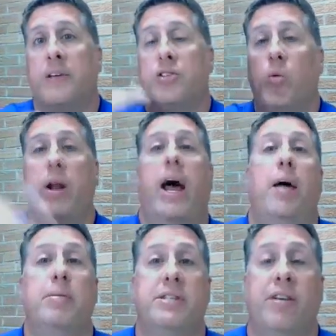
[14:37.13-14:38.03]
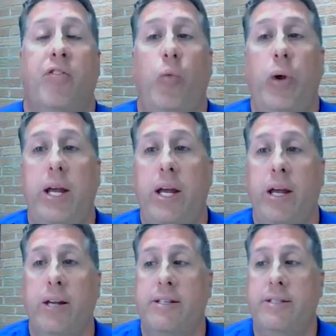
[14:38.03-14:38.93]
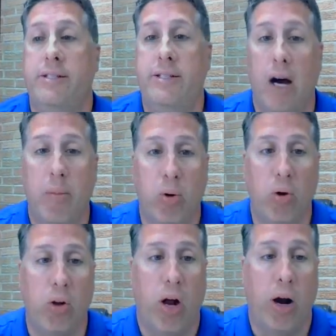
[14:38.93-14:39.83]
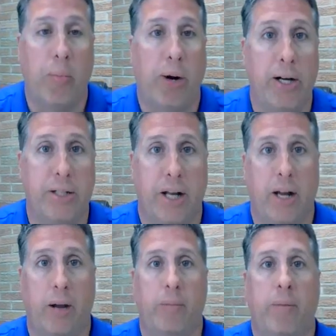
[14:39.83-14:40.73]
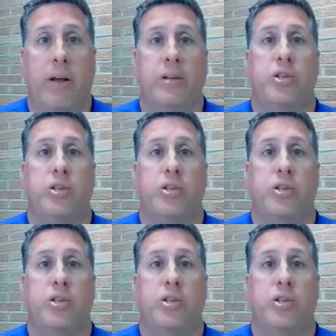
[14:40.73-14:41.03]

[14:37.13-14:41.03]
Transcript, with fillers: So, what happens if we double our prayer time